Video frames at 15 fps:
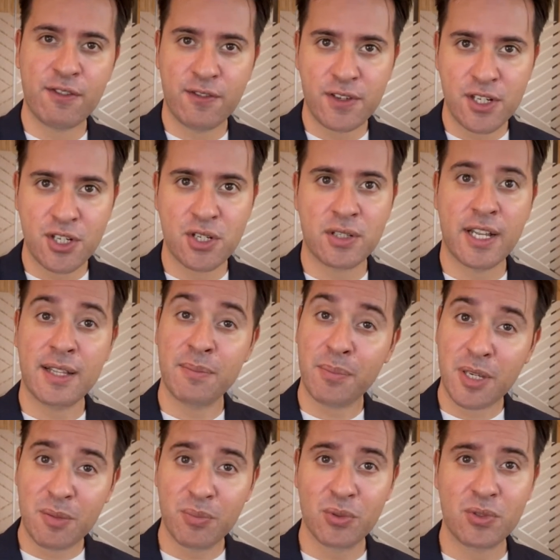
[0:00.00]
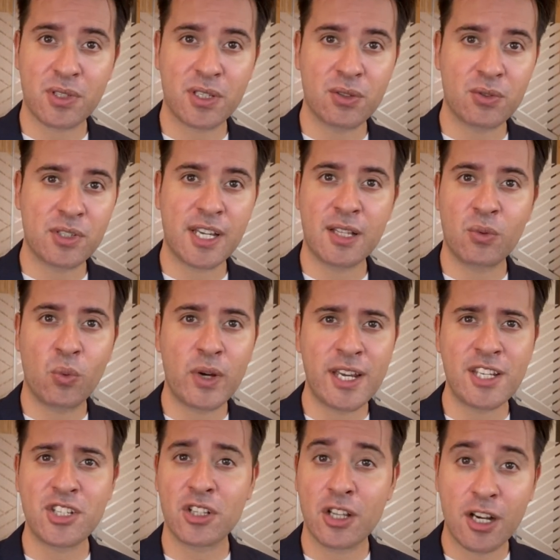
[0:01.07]
vision and people skills can
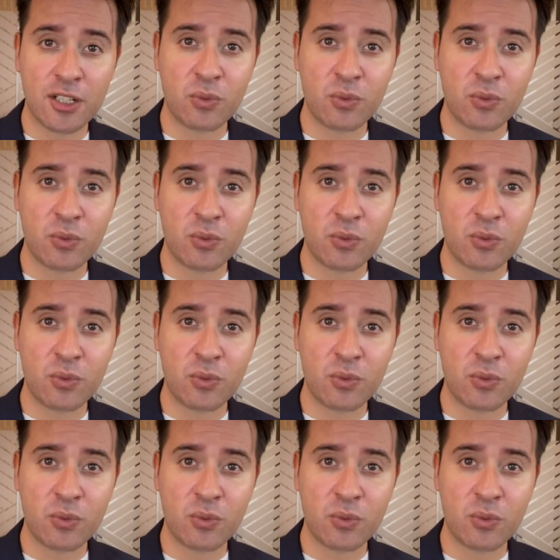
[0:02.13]
waste a lot